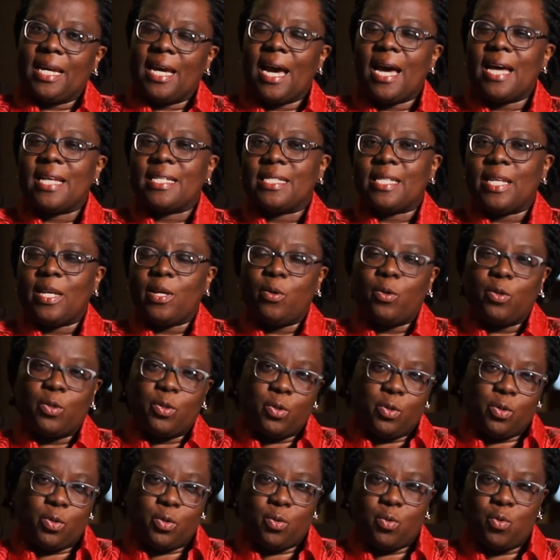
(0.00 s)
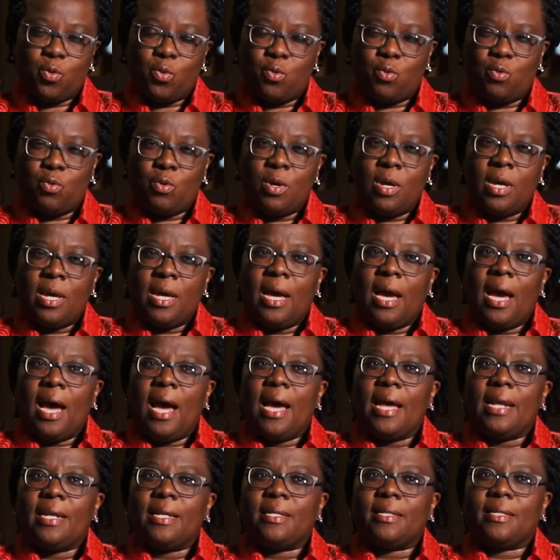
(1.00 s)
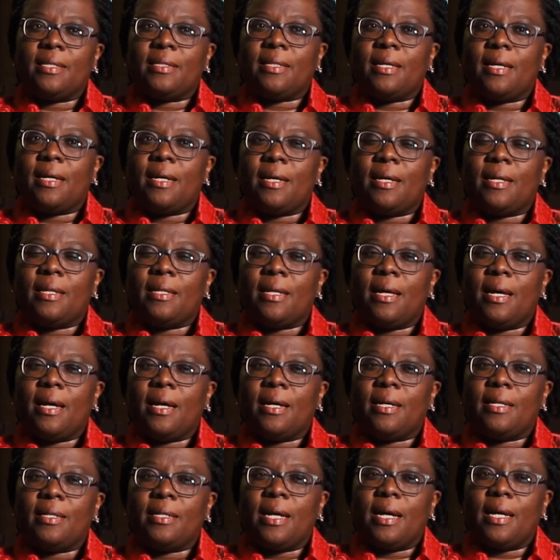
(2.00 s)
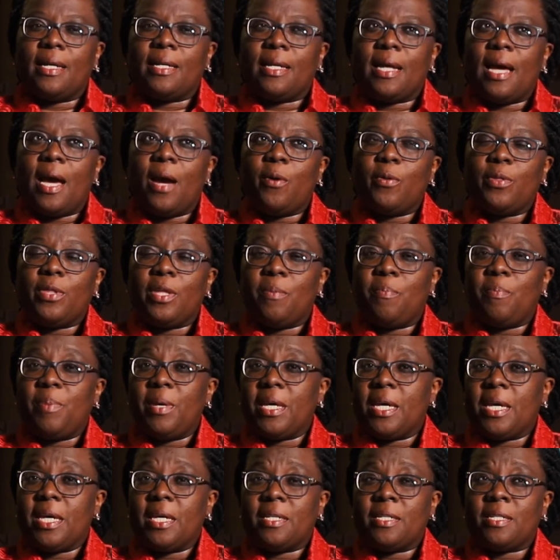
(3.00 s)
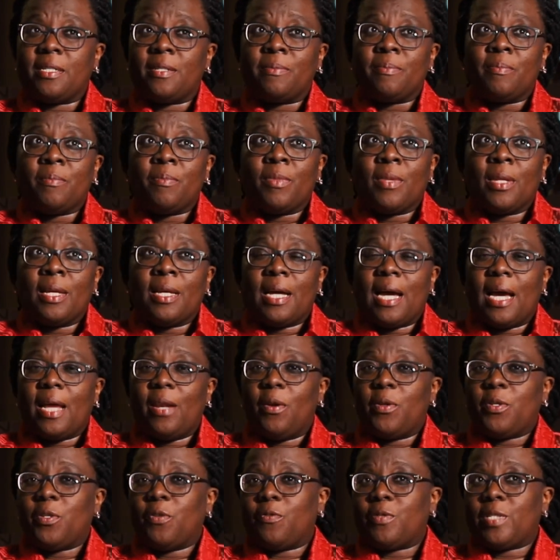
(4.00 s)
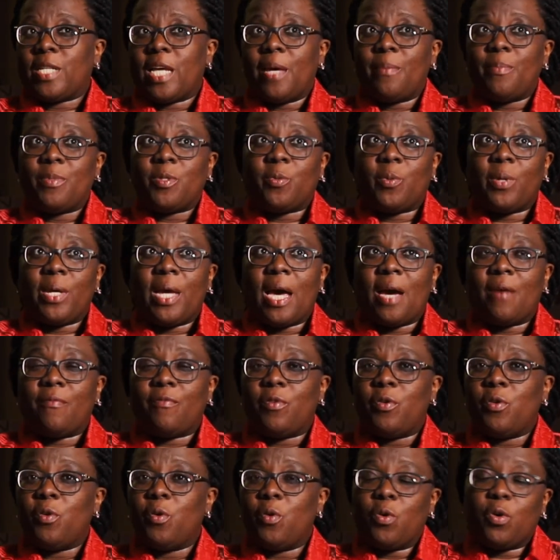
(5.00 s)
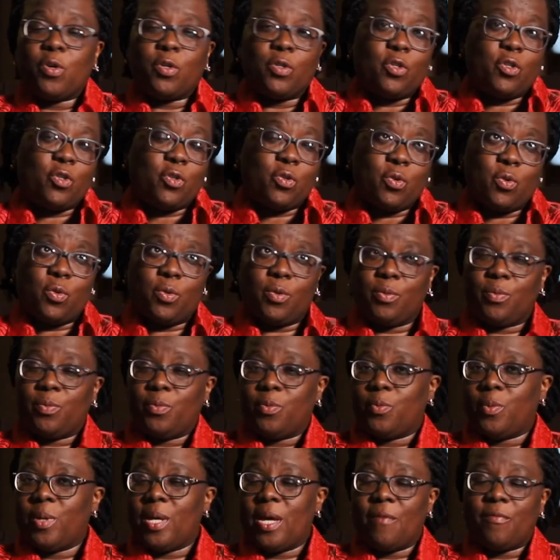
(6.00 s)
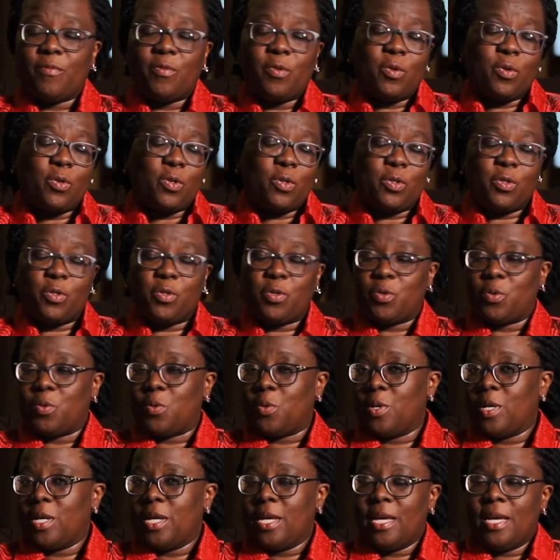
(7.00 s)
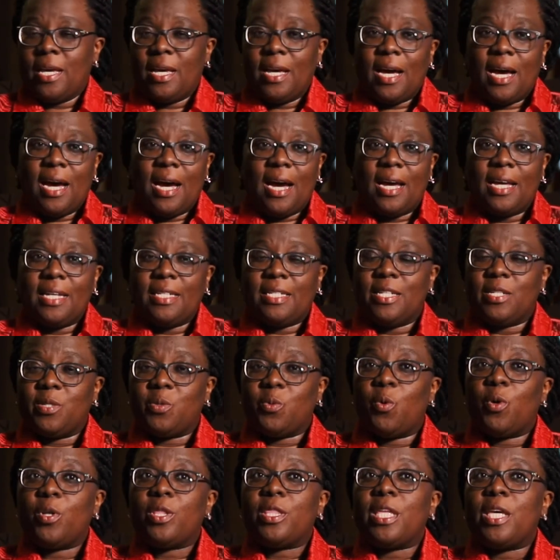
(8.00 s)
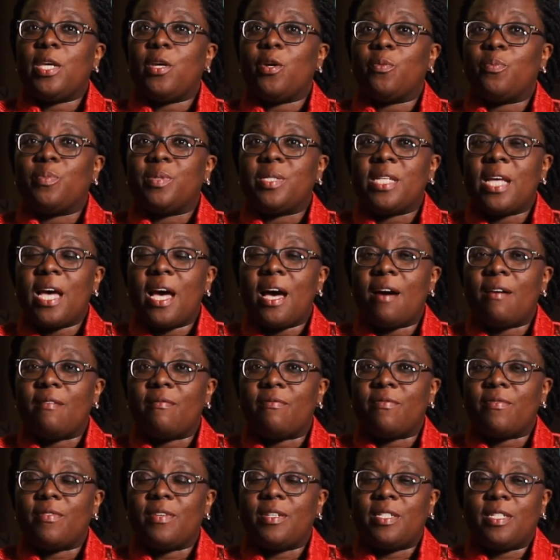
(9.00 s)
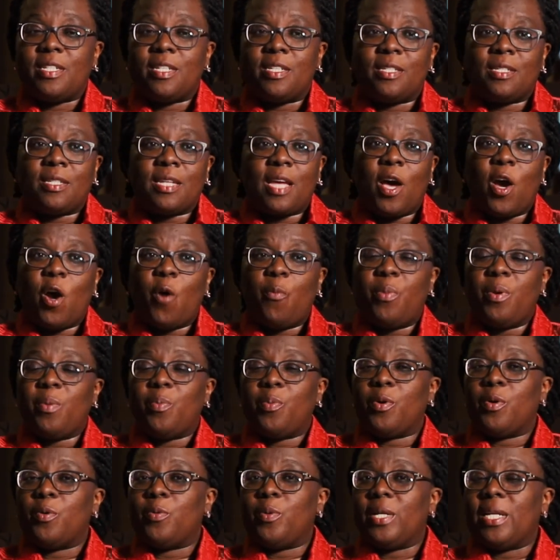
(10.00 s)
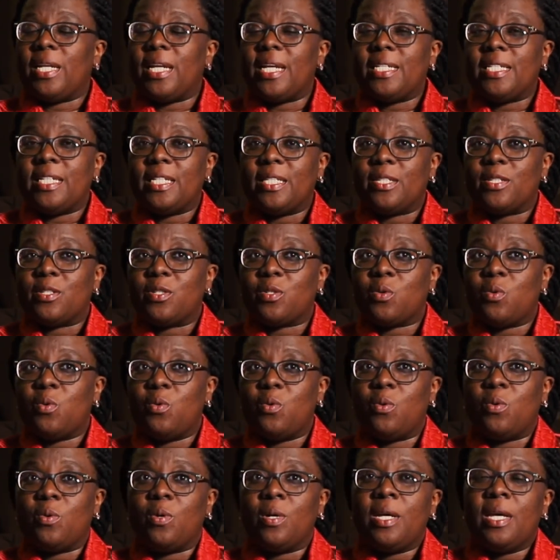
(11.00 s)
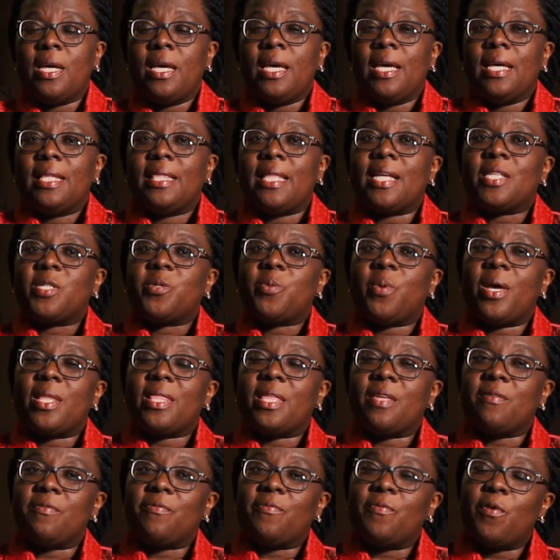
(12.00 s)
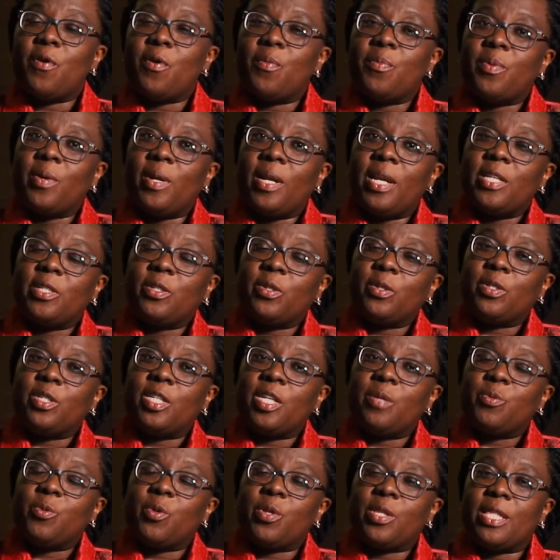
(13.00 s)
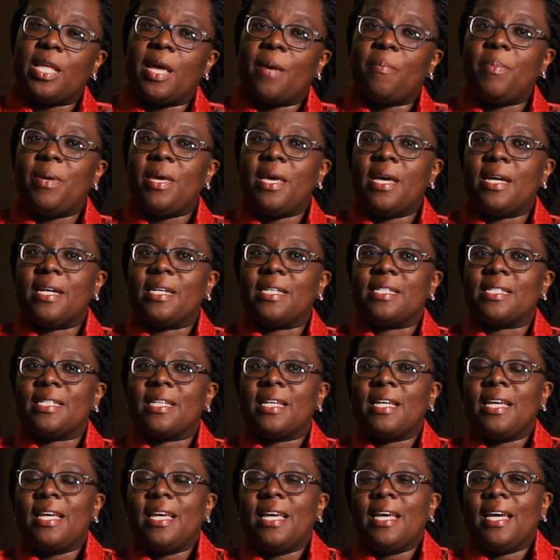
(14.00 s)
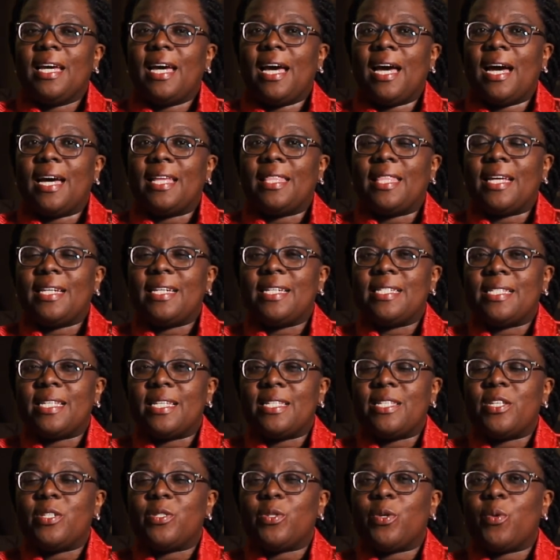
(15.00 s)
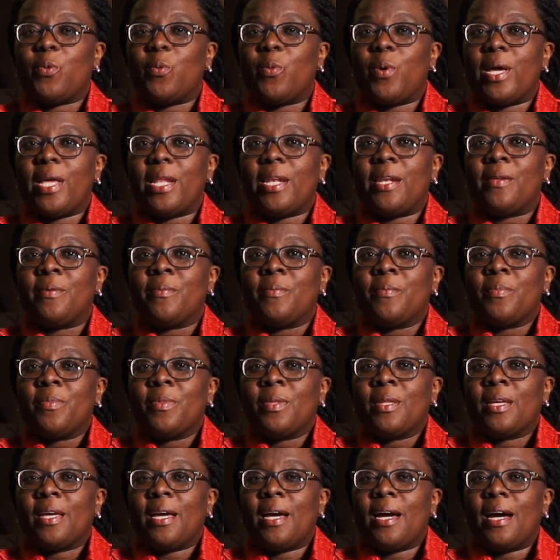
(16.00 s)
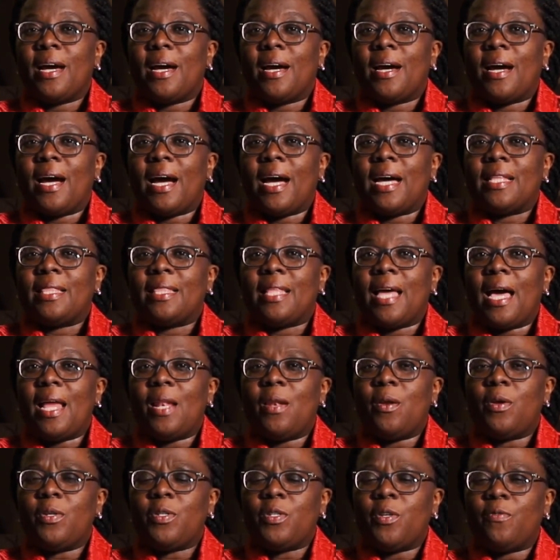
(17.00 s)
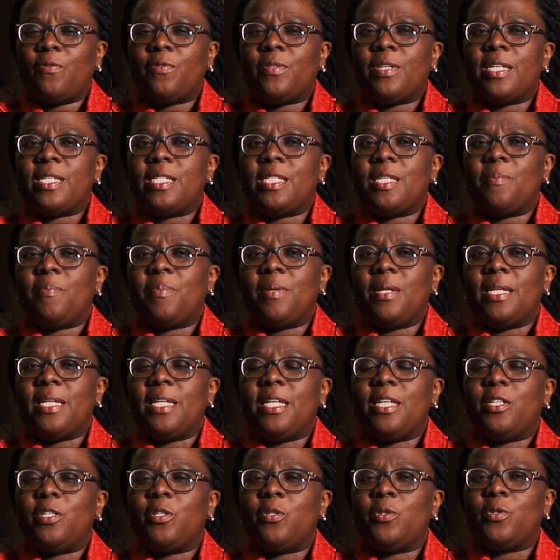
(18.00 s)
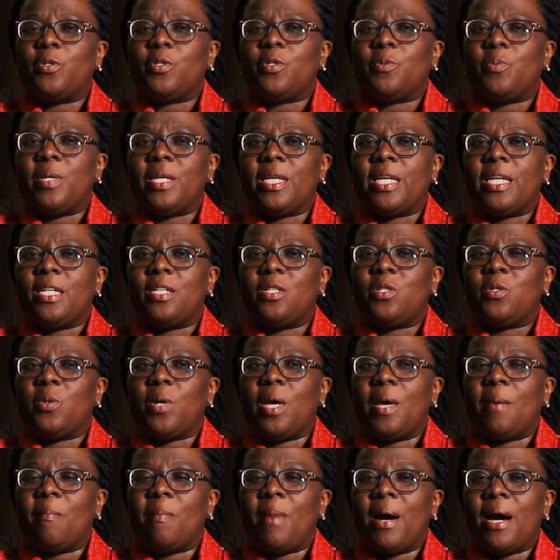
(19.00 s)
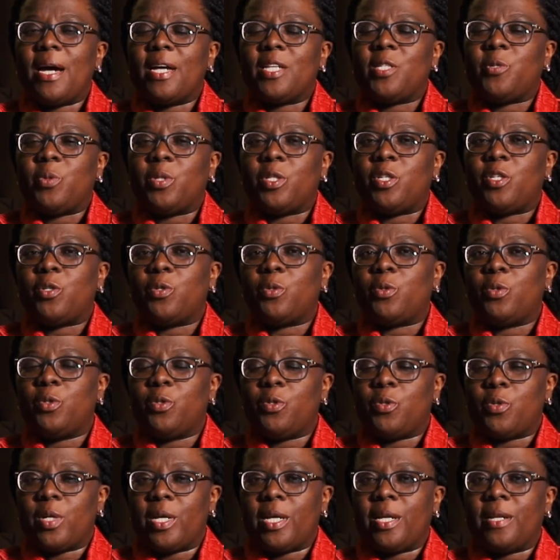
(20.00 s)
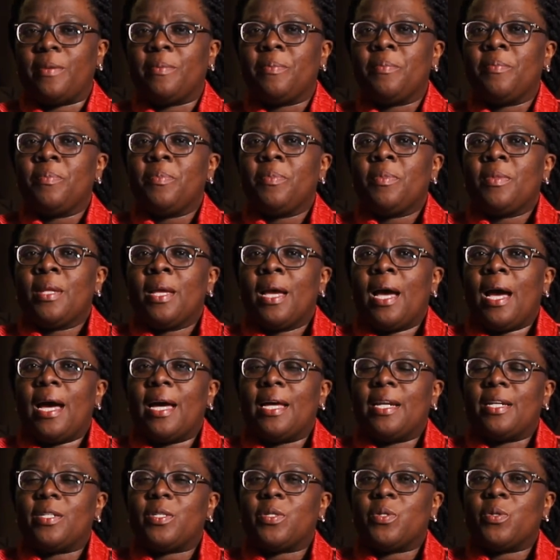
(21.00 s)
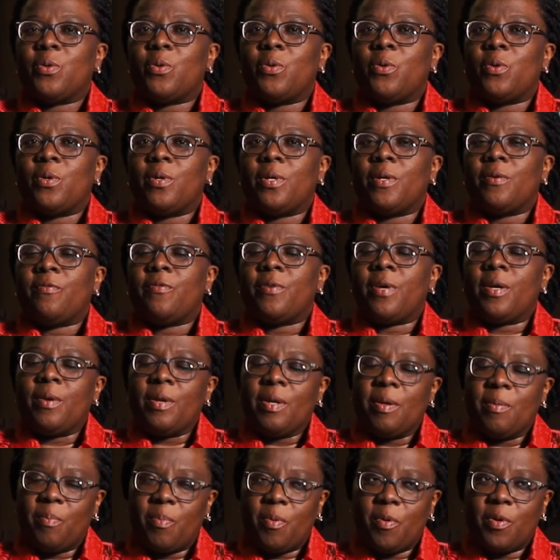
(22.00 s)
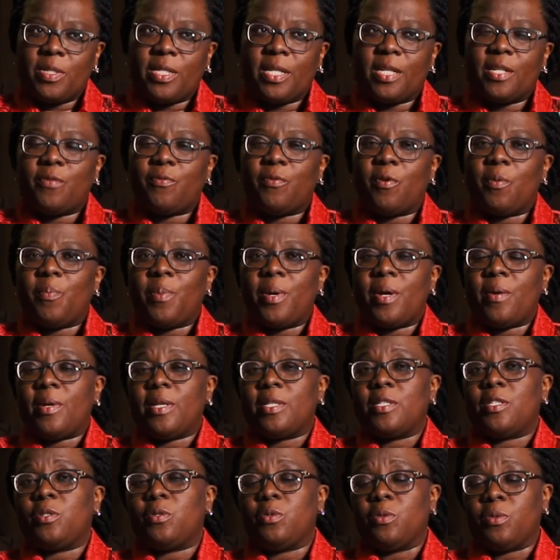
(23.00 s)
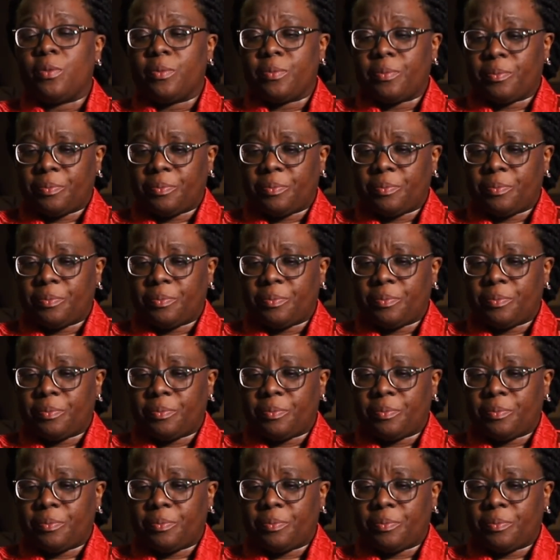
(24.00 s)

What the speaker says: as they go to school, and how they pick it. A lot of times we have no control. It is what they observe. It is how people relate in the school. That's where they form relationships with their peers. That is the season when a lot of discipline issues begin to emerge with children. And so very important for parents to